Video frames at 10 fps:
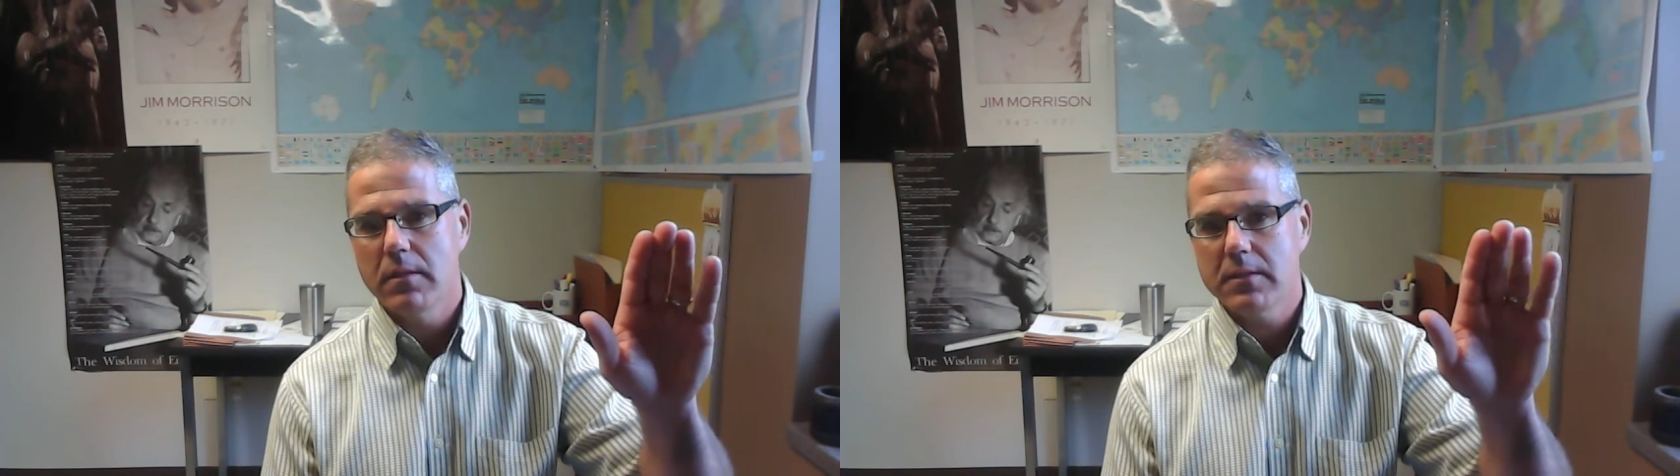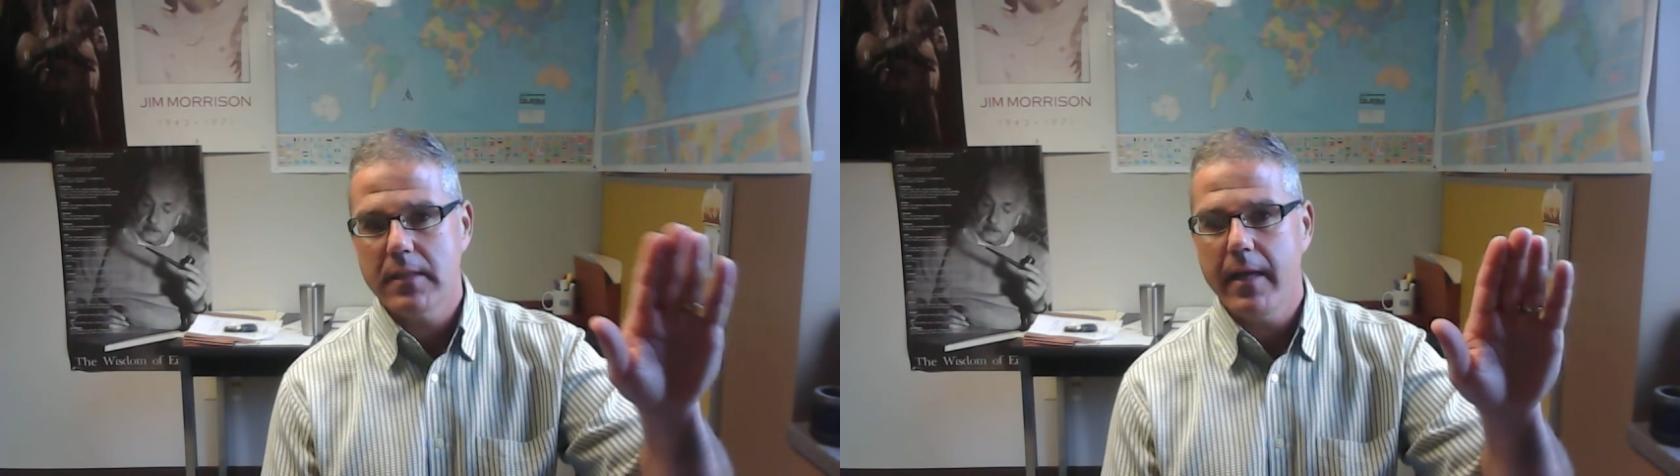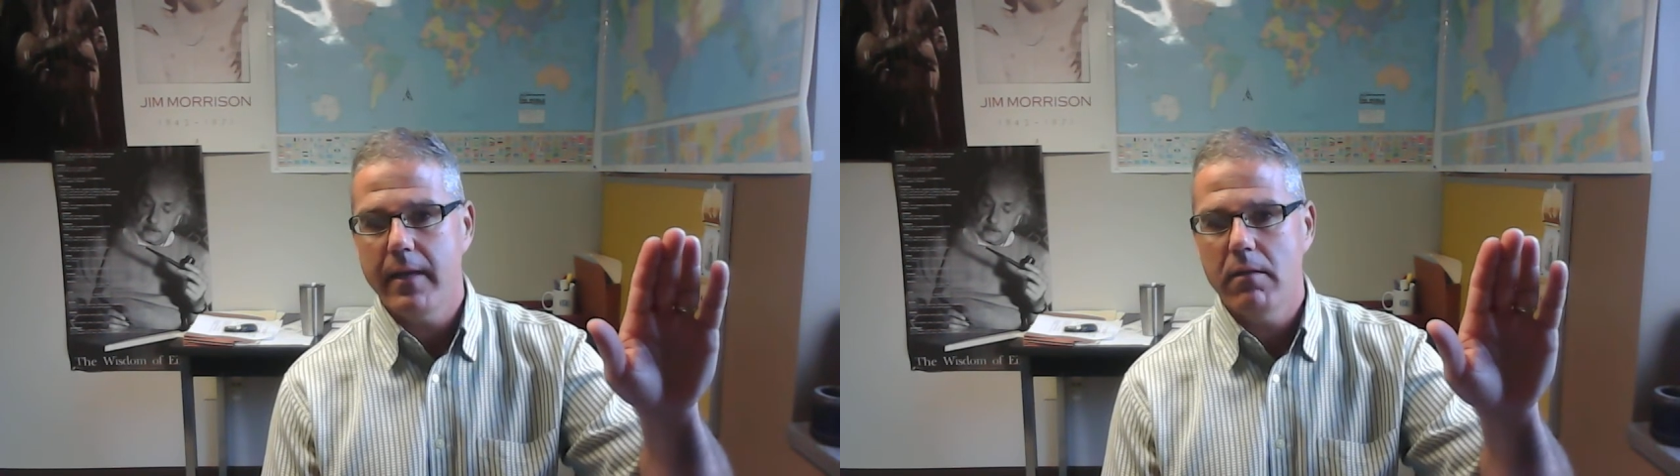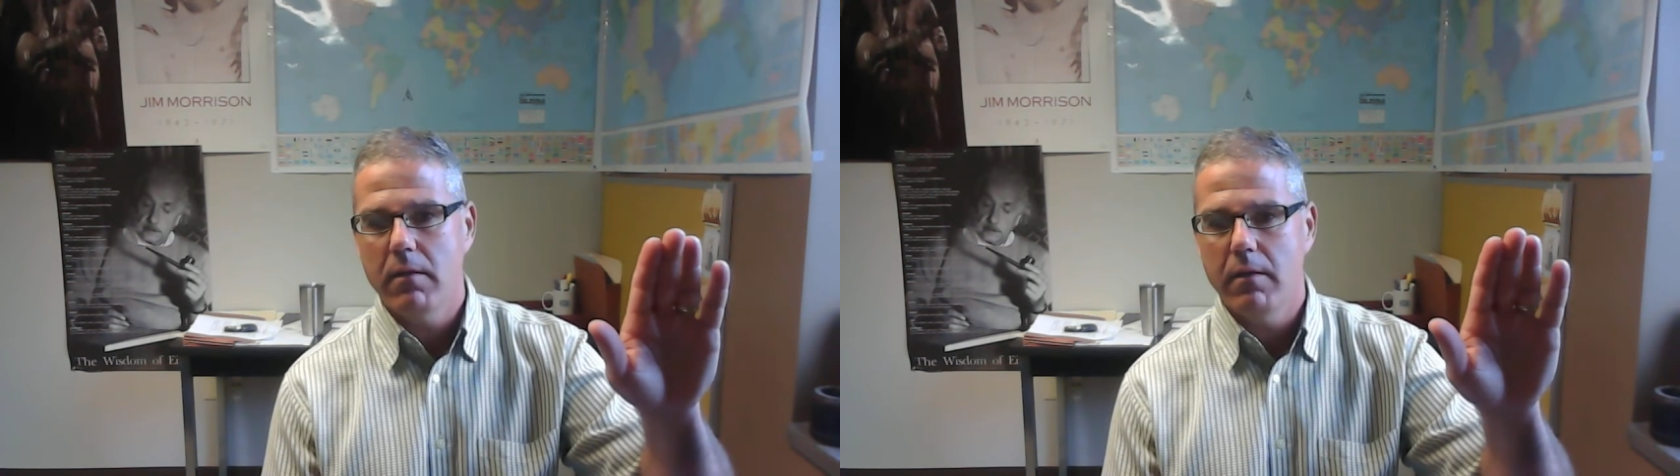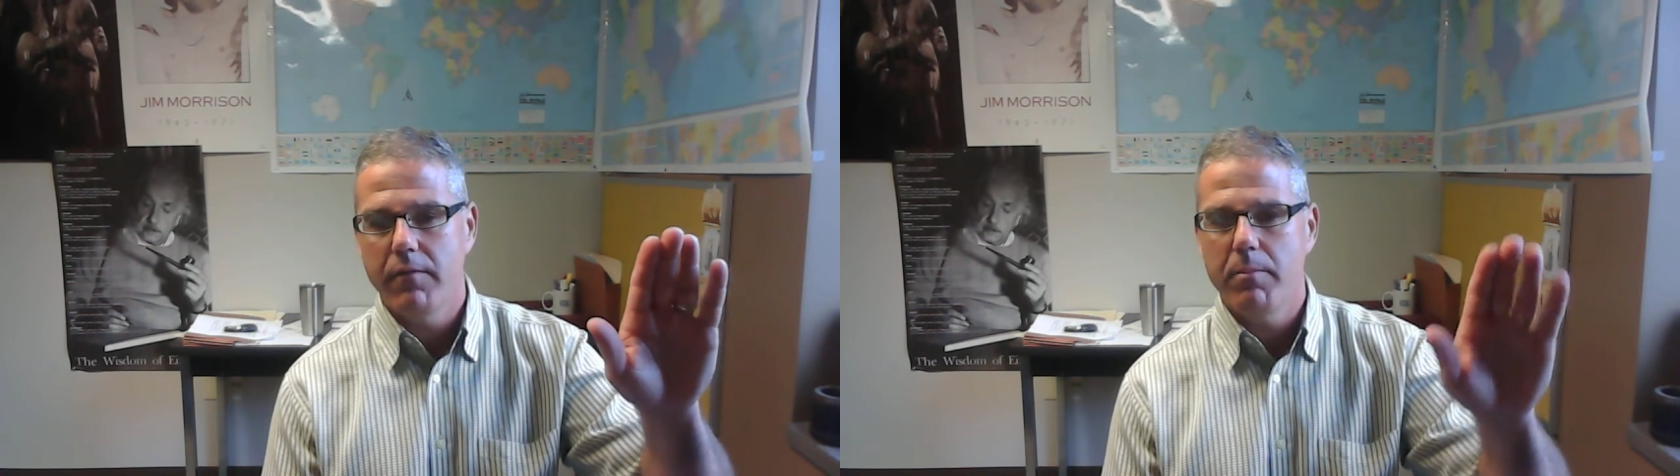side
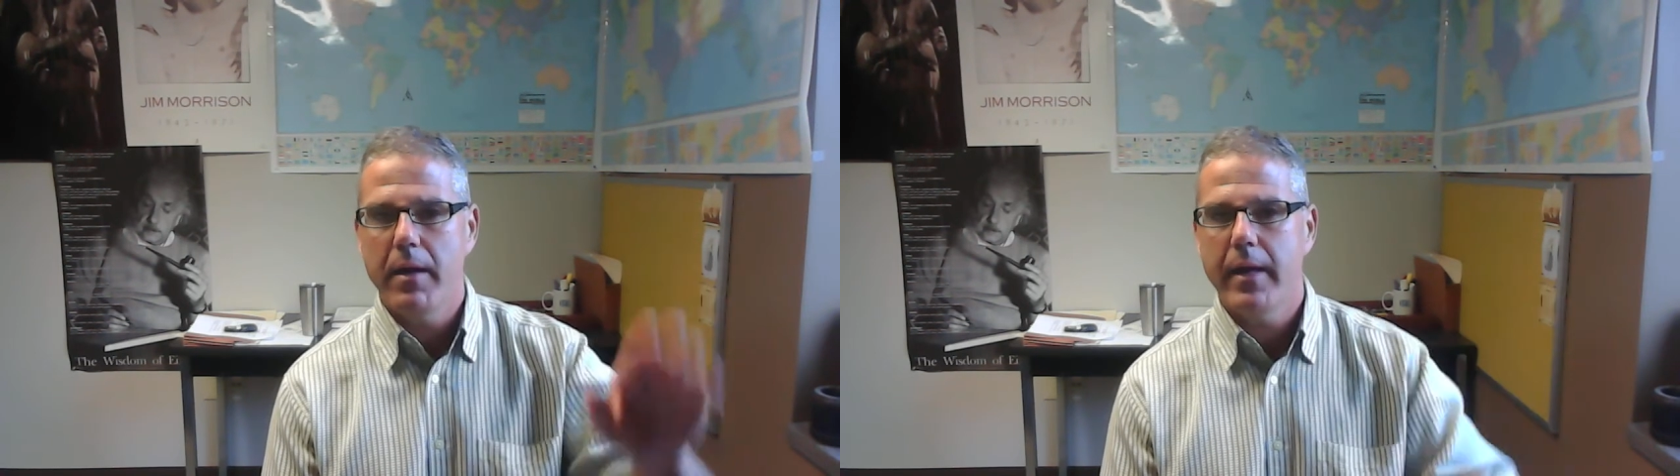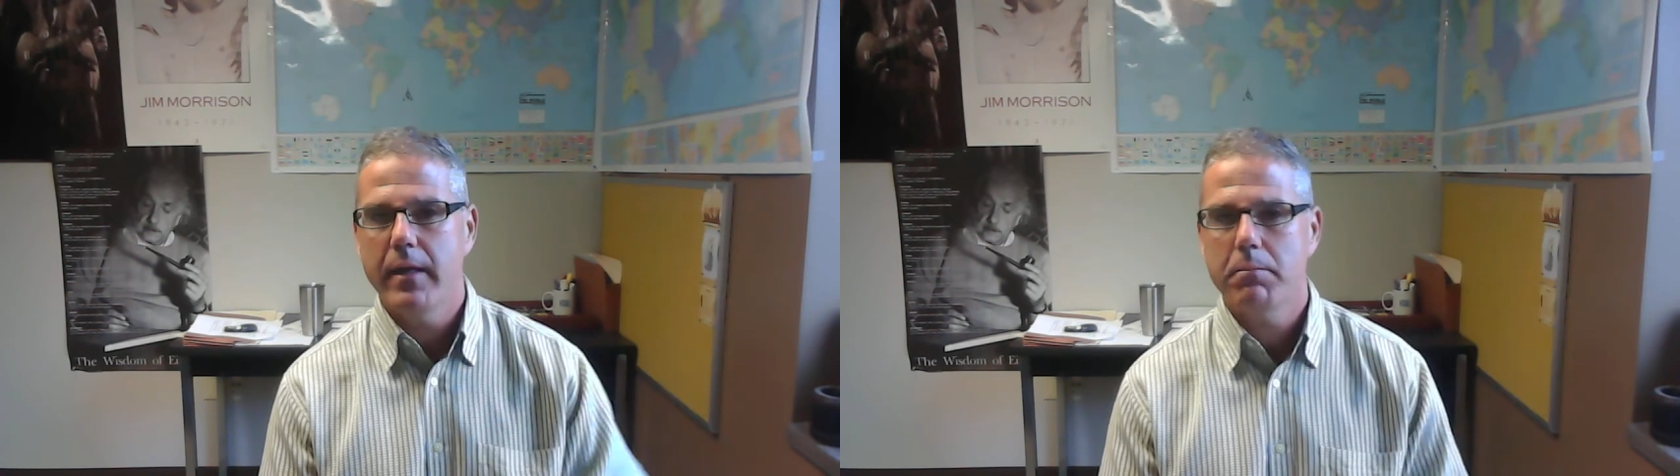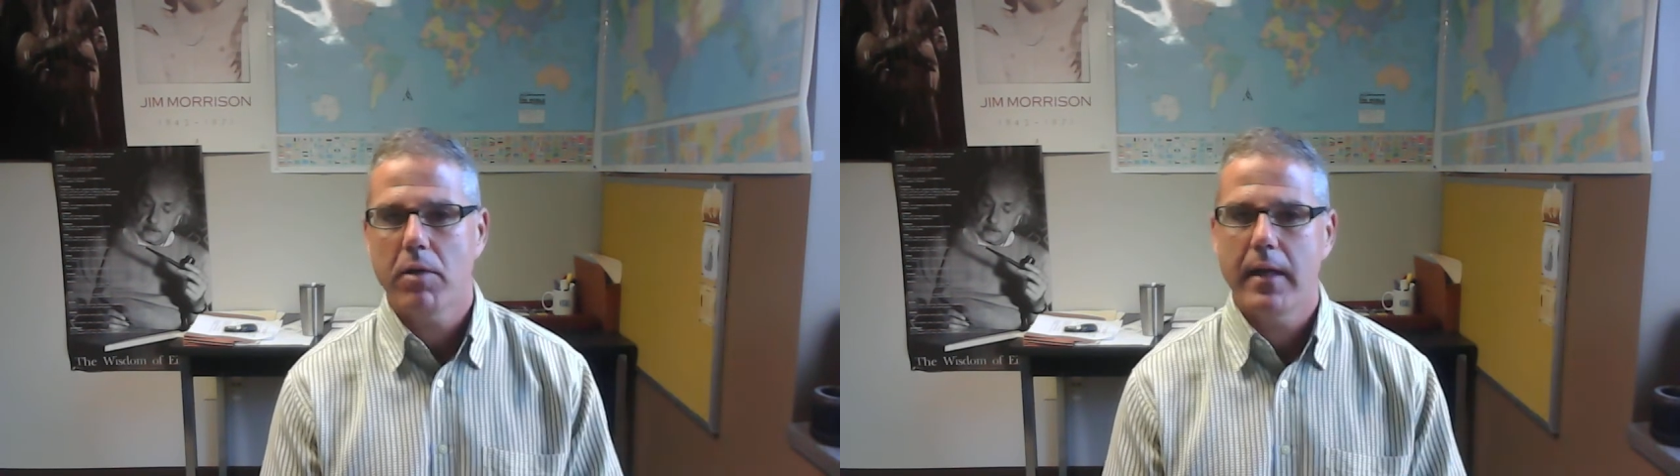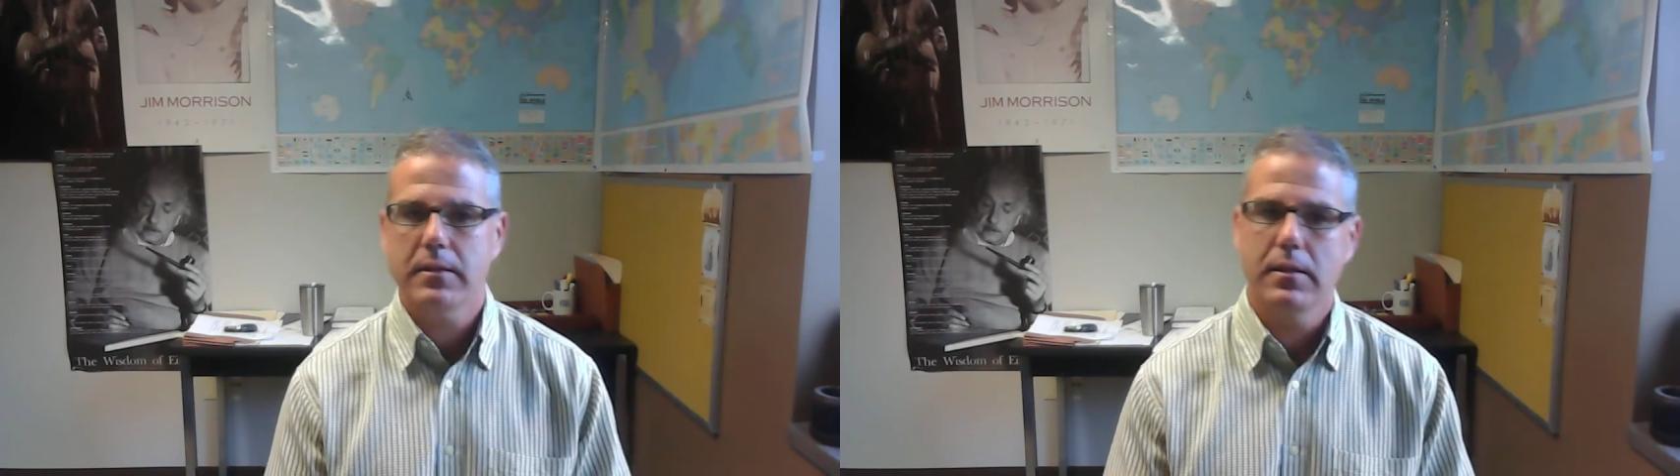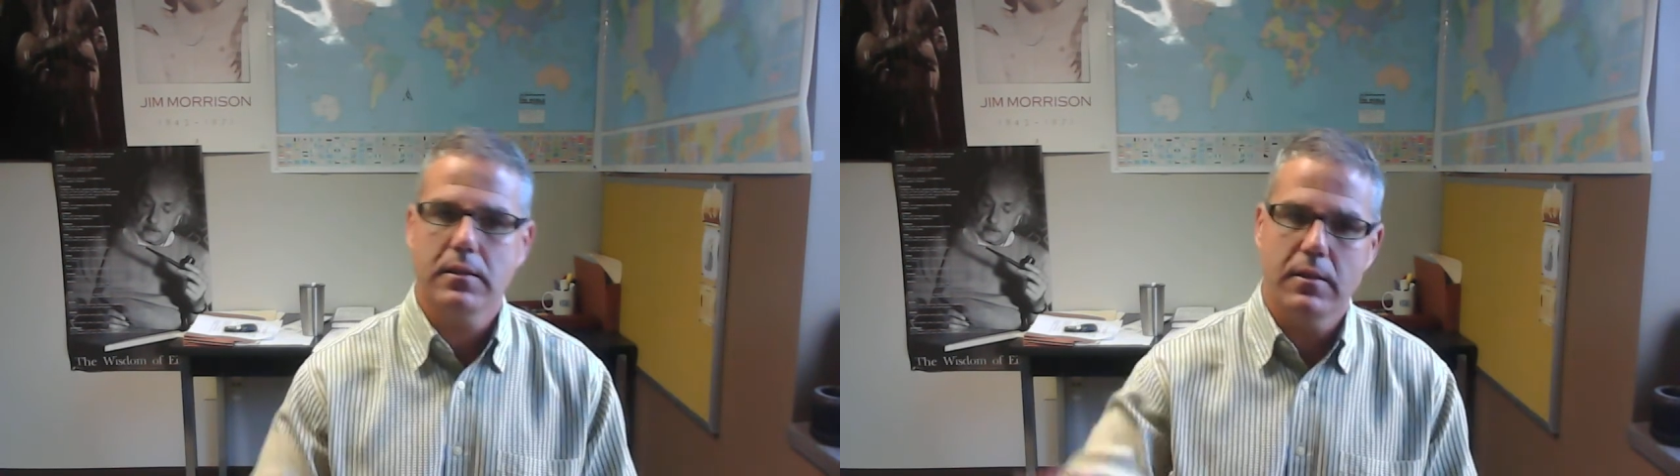of the buying
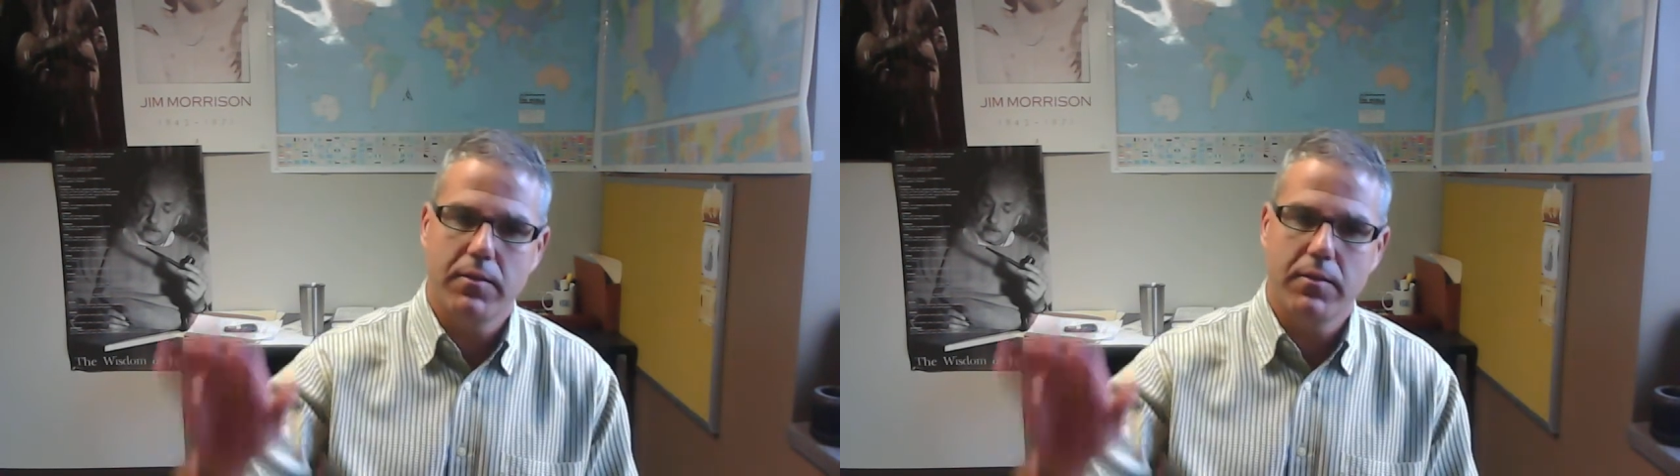process,